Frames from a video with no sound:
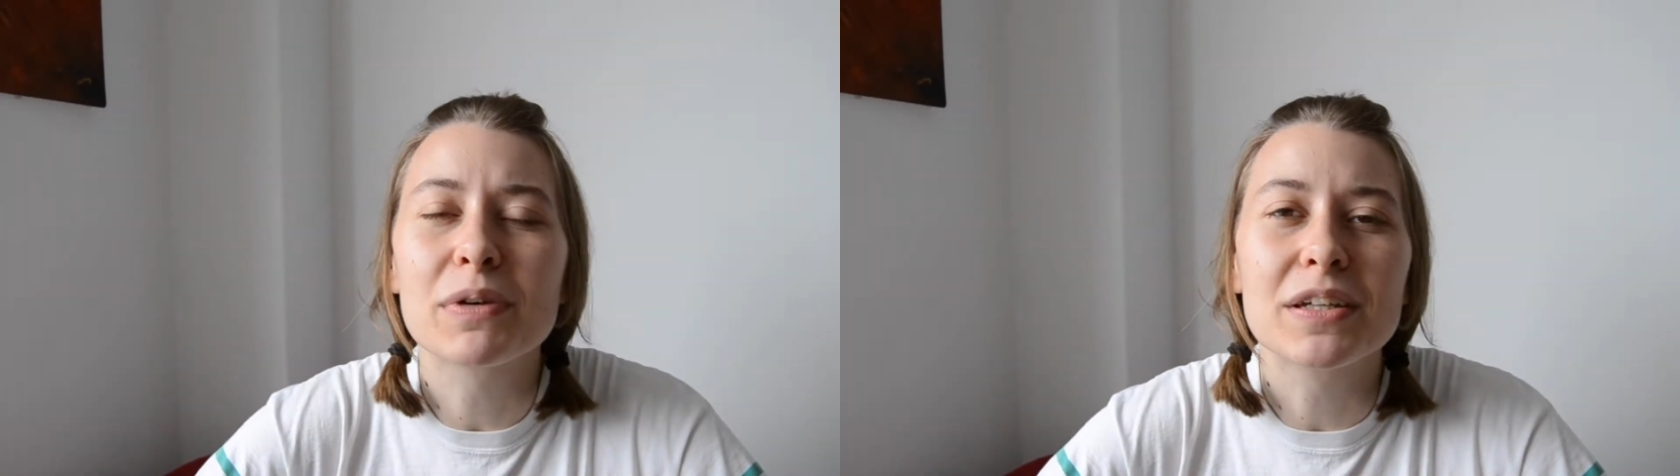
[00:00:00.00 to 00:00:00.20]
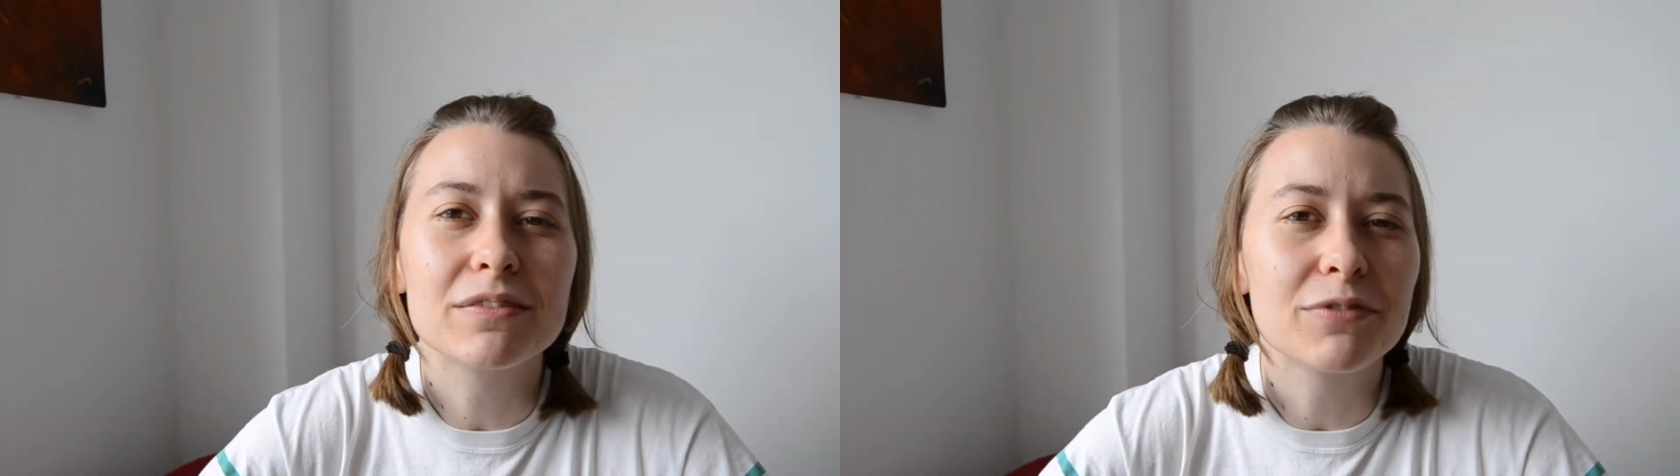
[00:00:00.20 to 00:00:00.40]

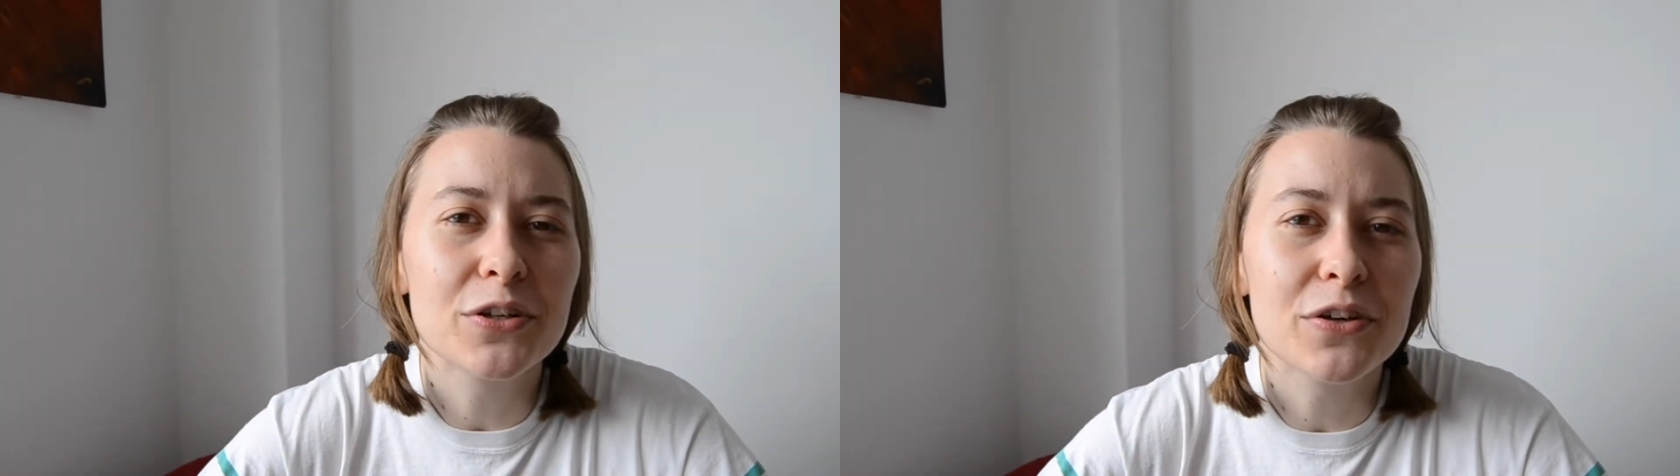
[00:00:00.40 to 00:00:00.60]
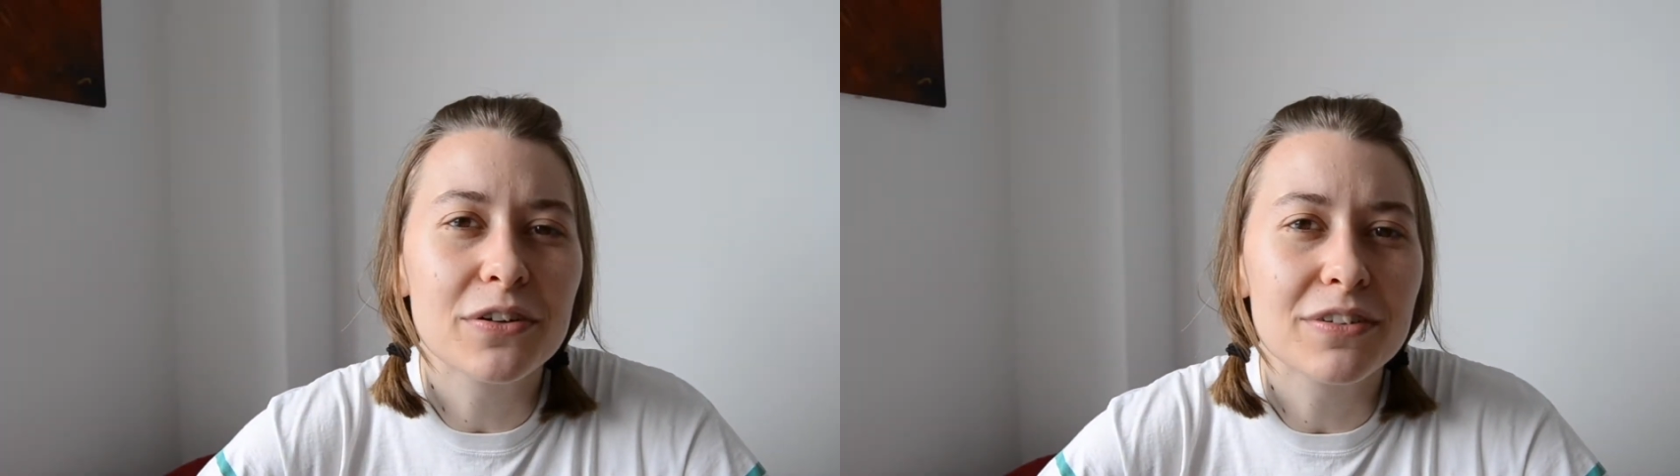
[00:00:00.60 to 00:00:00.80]
but when
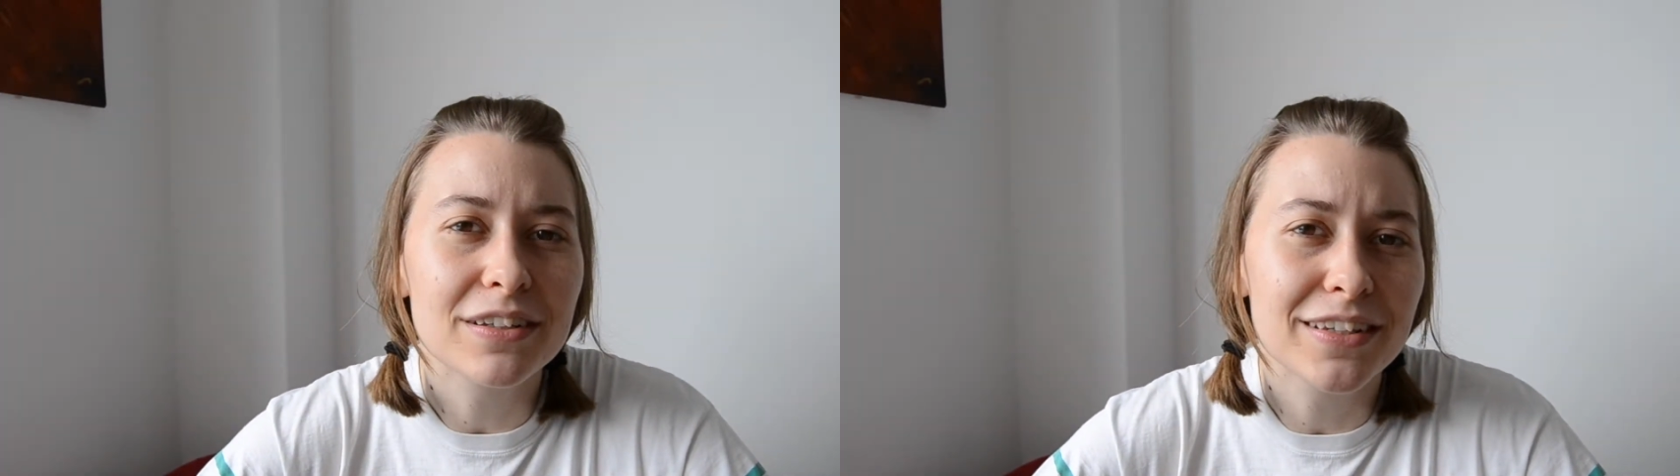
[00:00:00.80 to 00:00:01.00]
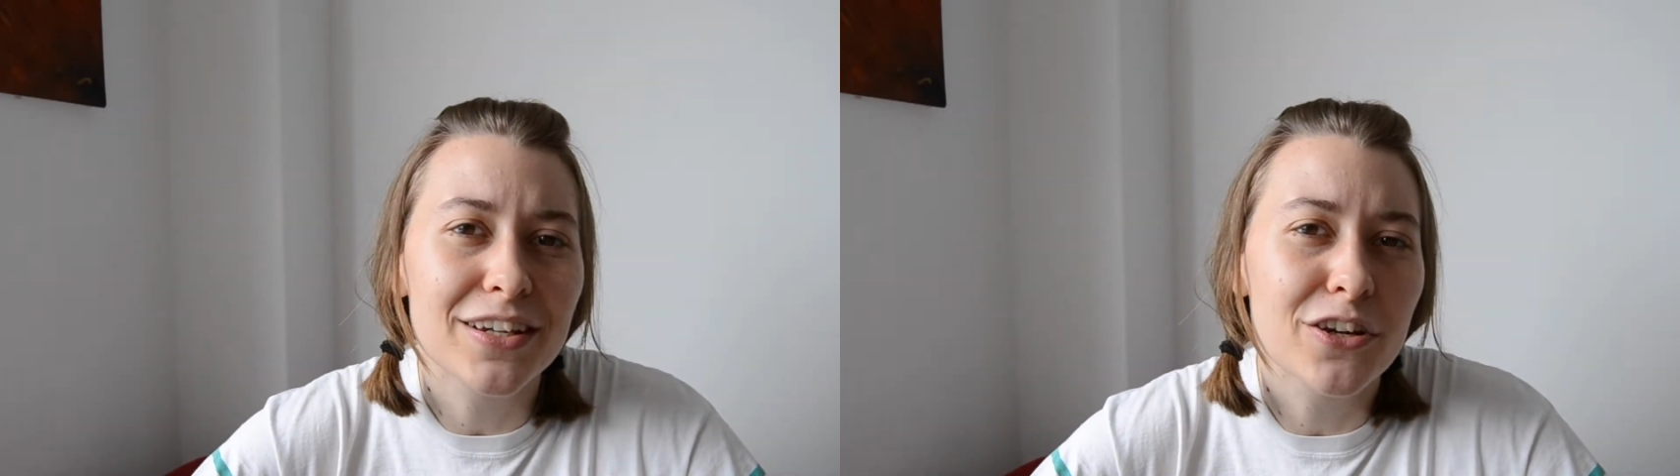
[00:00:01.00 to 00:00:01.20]
you're
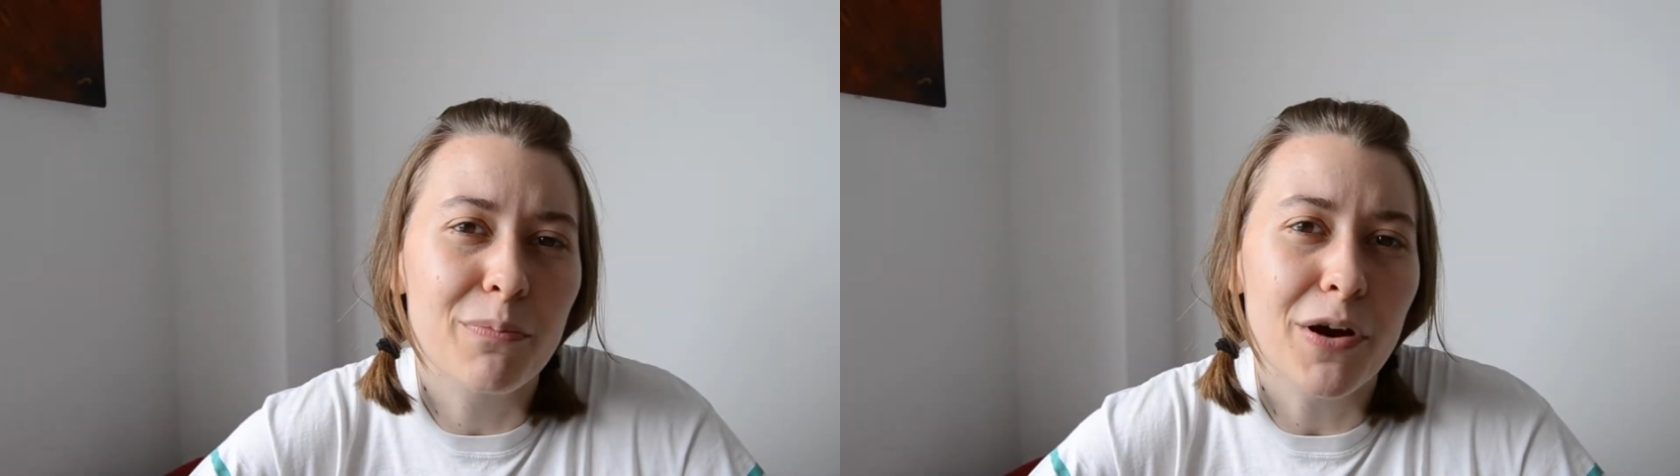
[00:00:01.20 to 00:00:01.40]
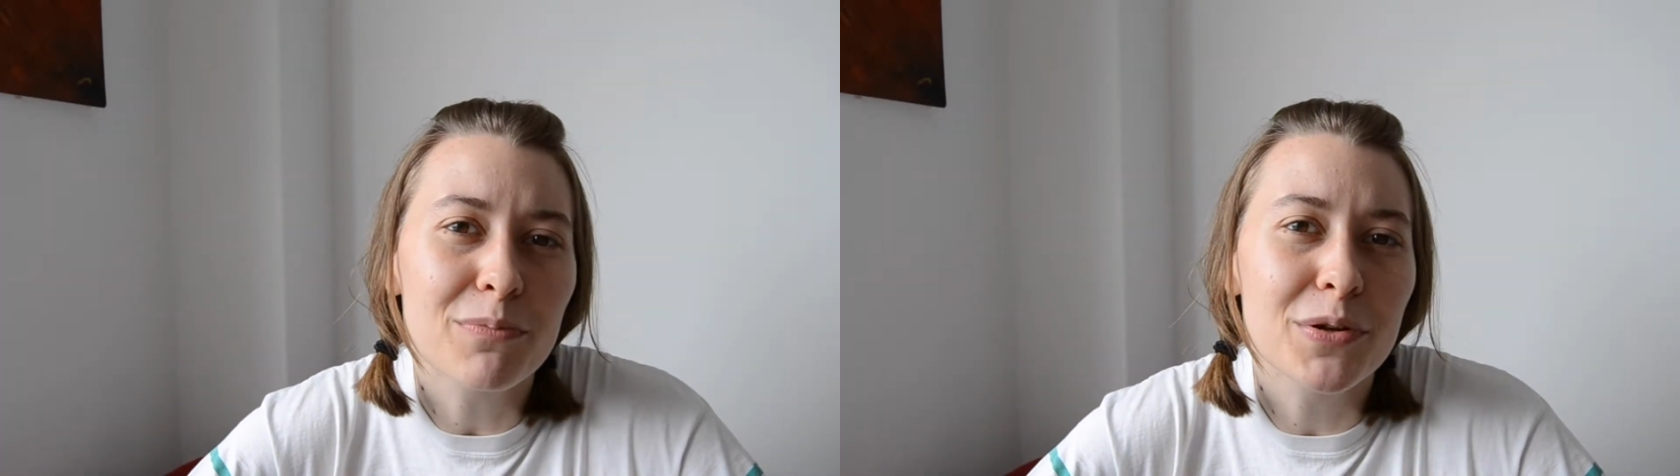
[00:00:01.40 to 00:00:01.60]
in an
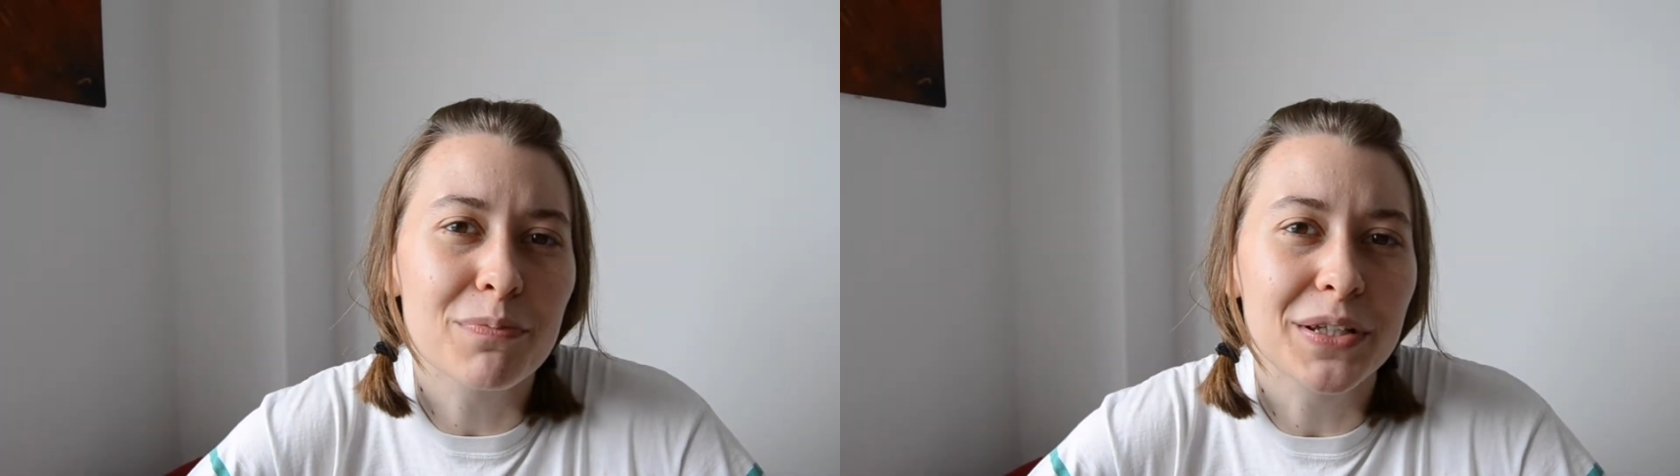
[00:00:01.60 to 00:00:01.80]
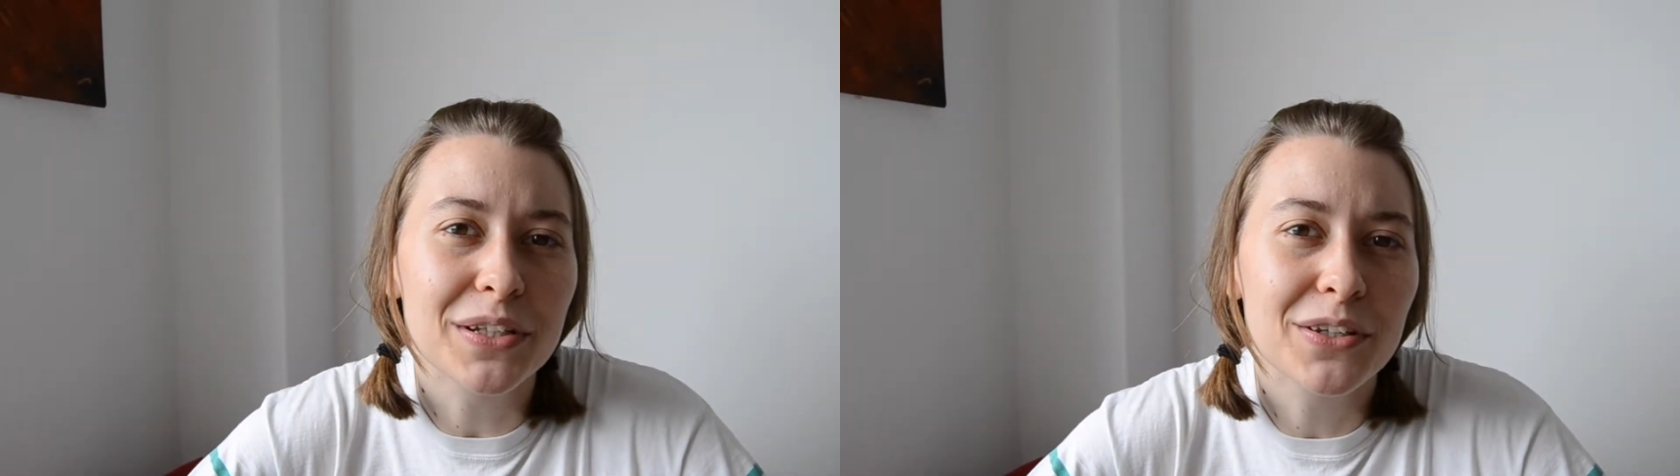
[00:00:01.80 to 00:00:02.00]
apartment
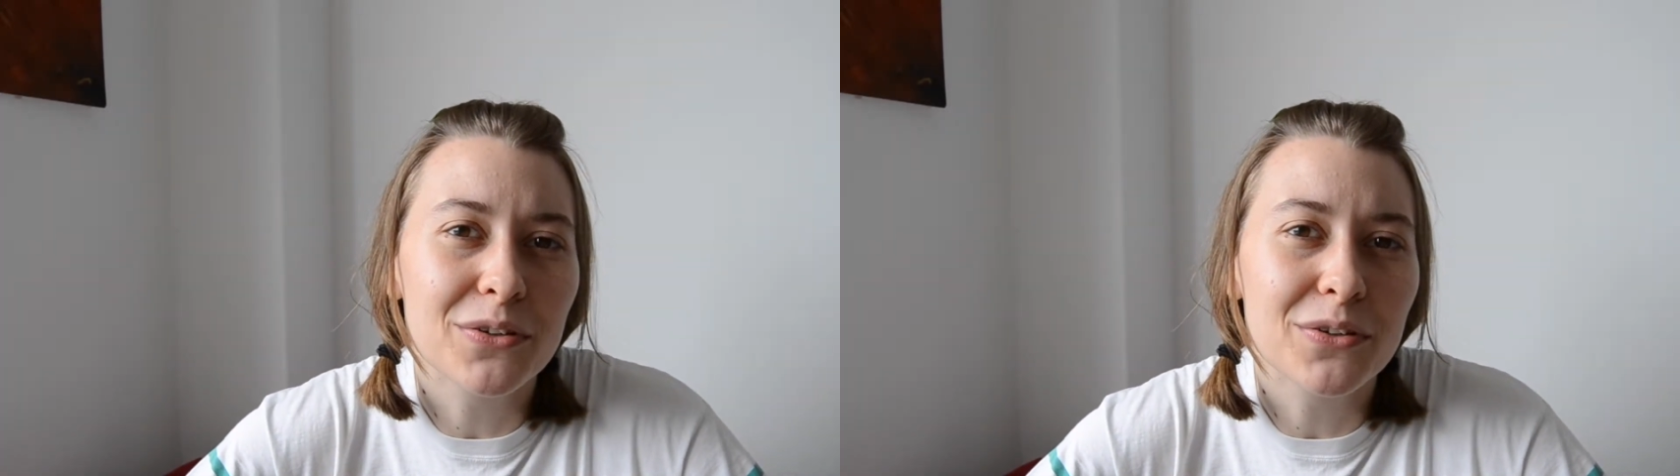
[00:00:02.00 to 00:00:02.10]
building,